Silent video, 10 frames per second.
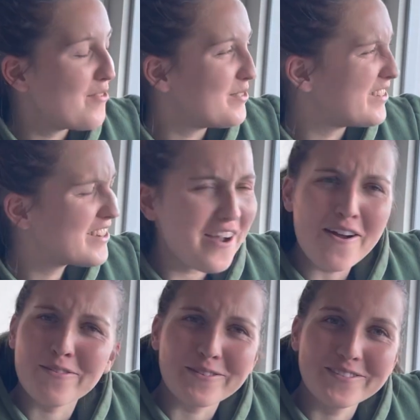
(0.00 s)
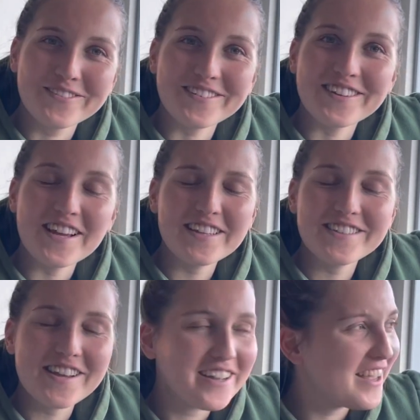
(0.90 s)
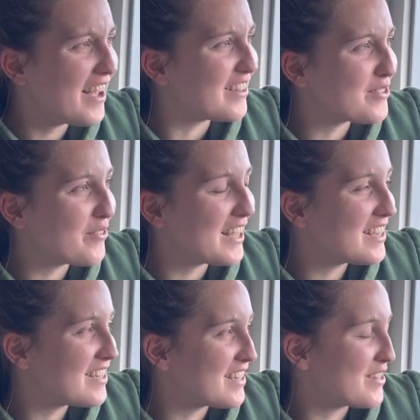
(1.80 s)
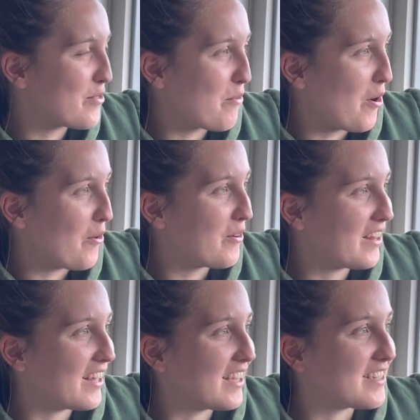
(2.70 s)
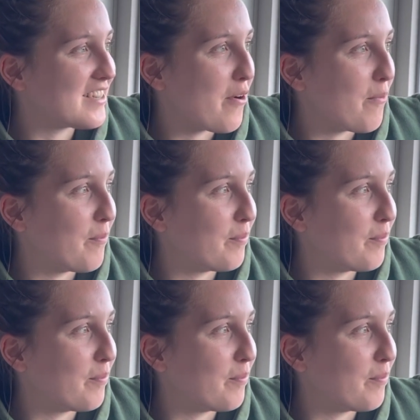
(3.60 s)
It's tough. It's it's not the easiest in the world. I think it's I